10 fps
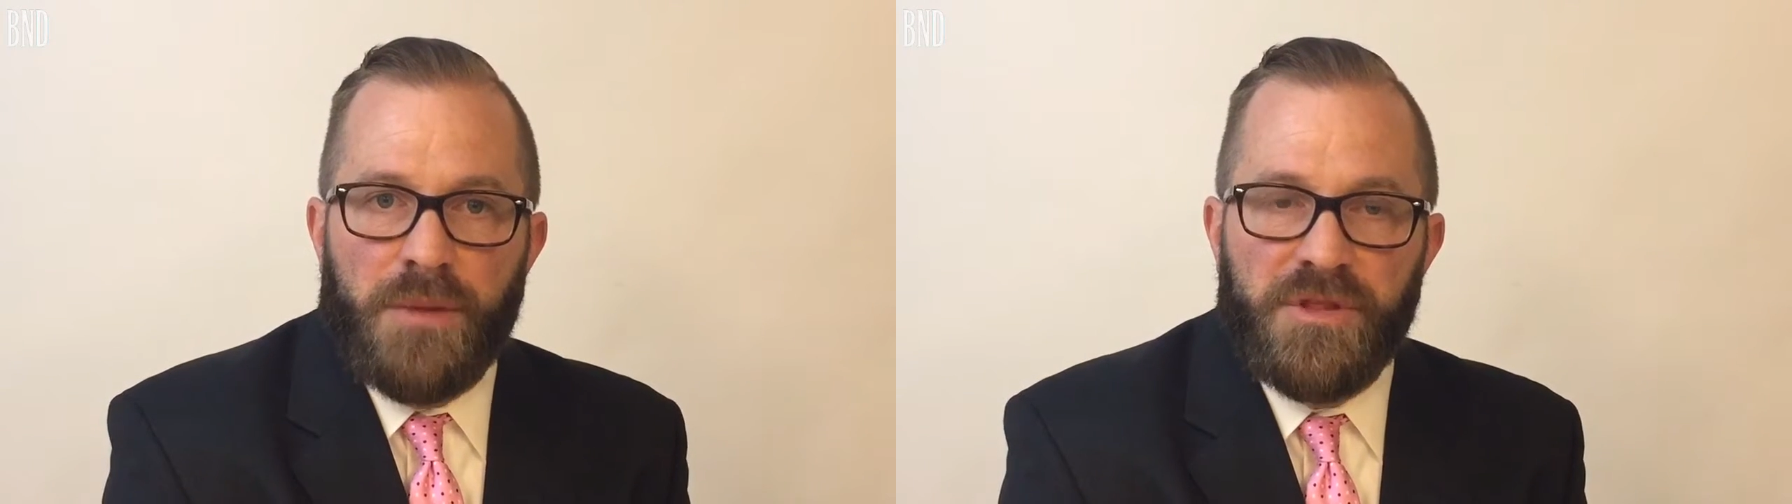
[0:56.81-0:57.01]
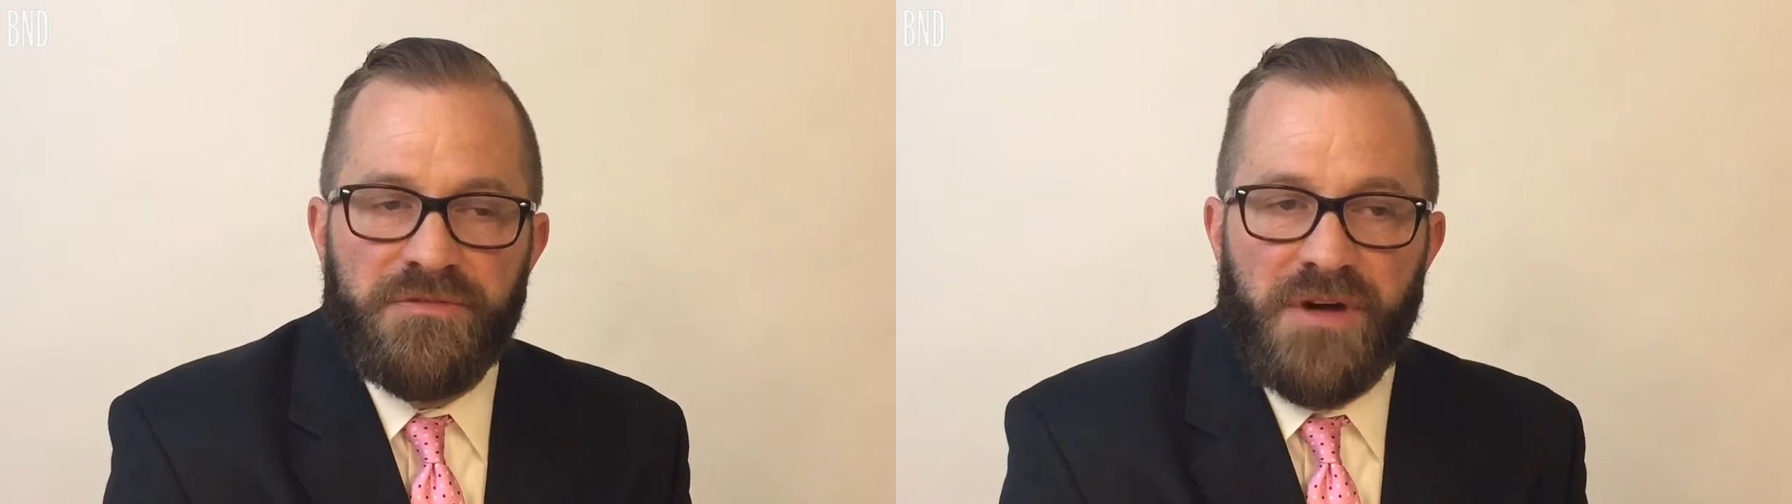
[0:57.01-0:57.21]

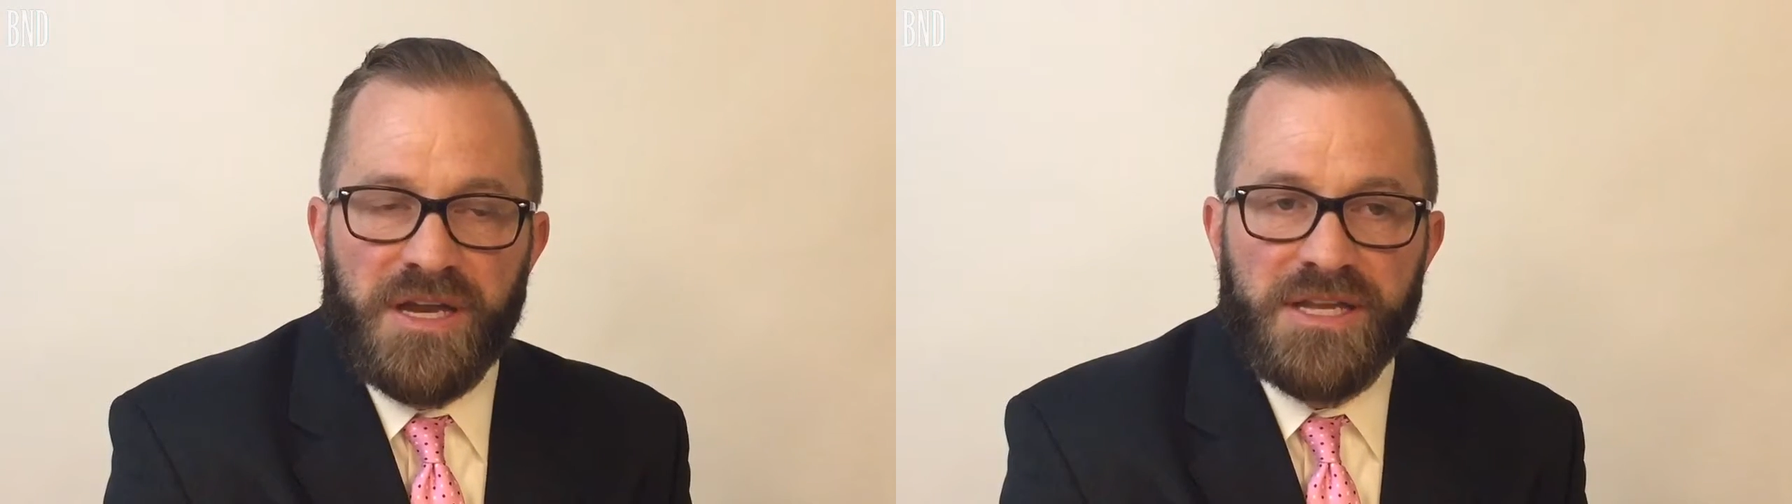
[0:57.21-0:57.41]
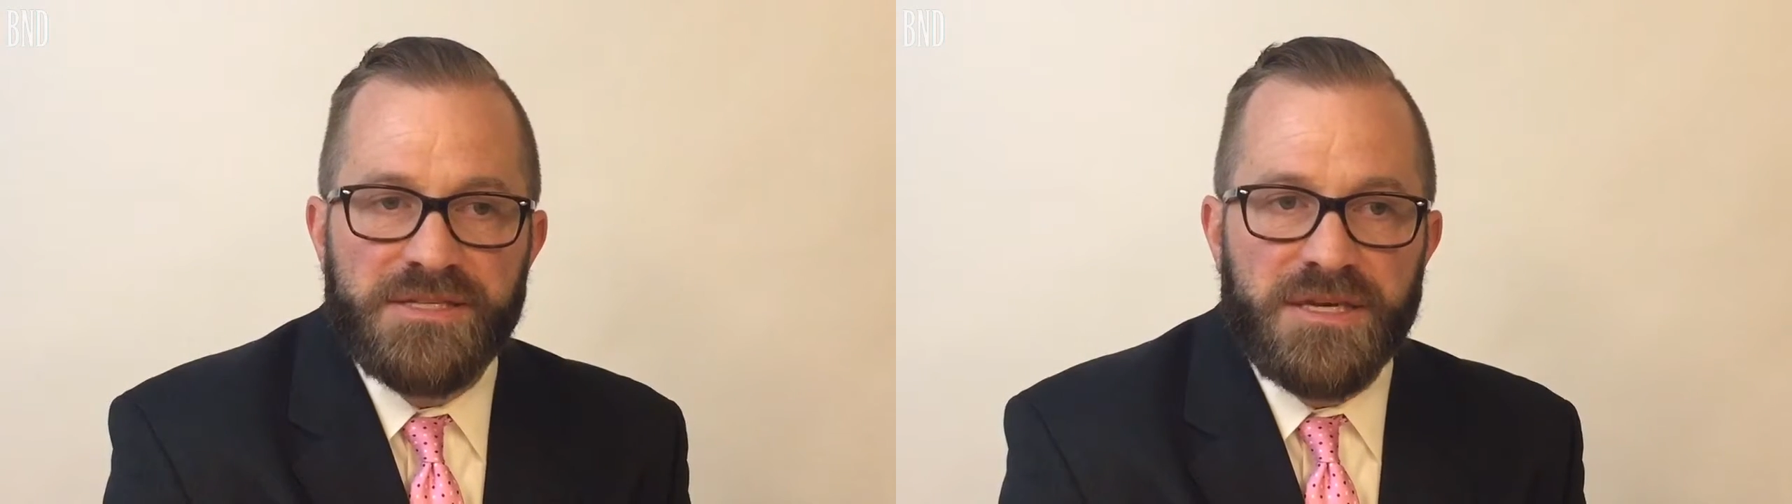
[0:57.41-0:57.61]
on the
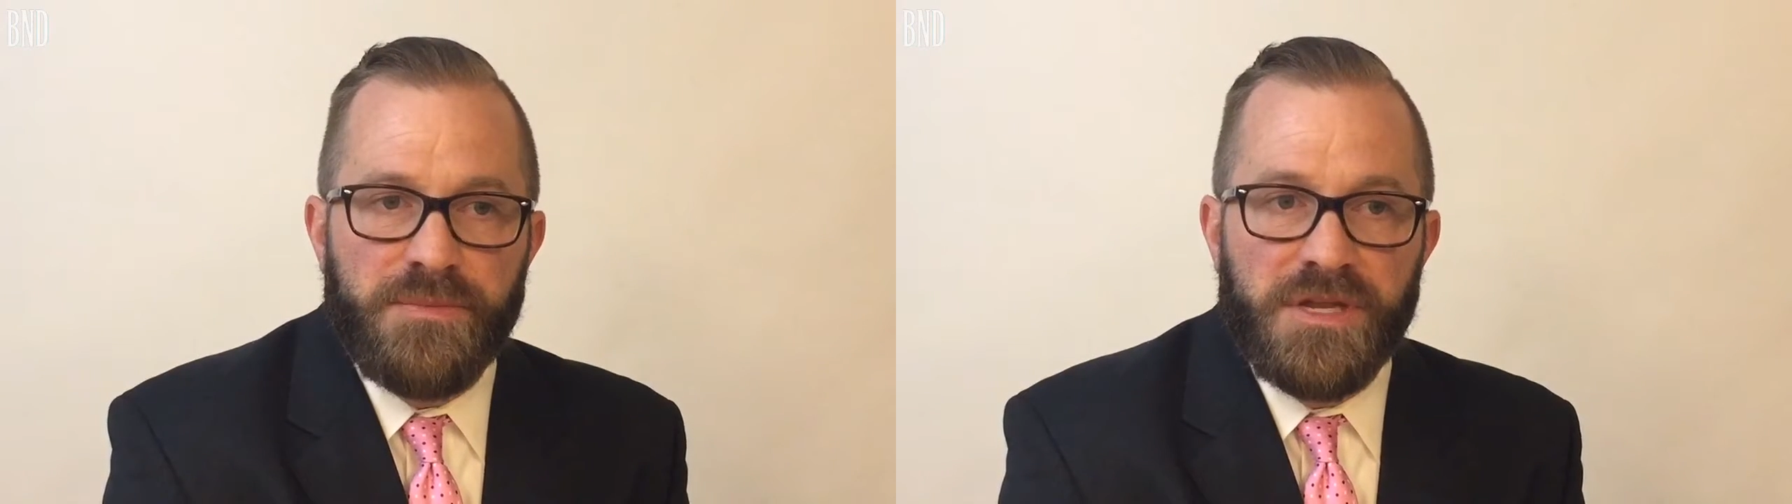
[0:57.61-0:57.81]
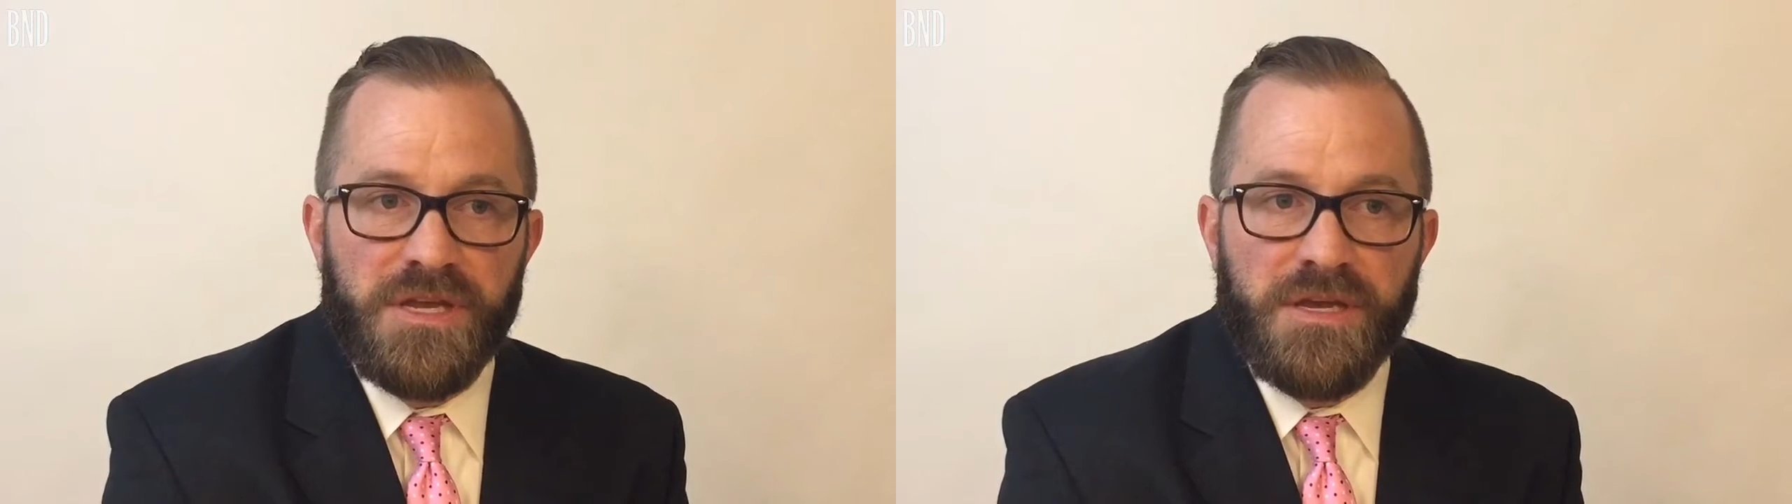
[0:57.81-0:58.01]
Finance
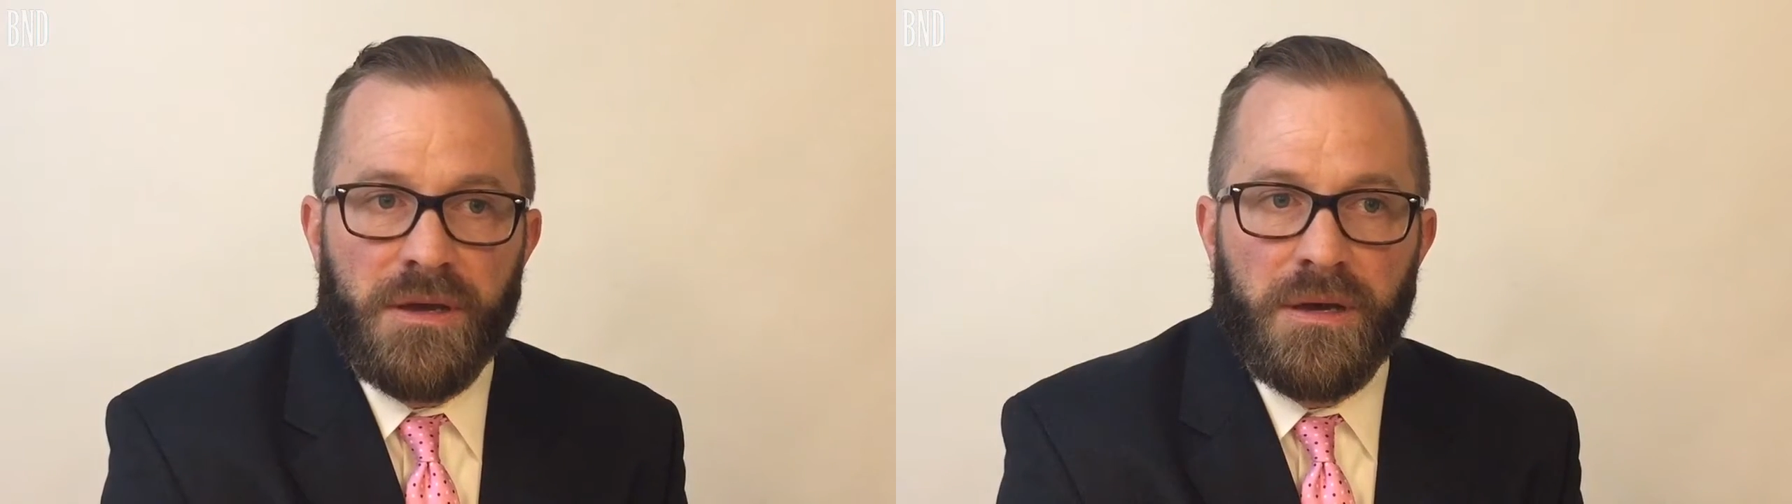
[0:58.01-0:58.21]
Committee.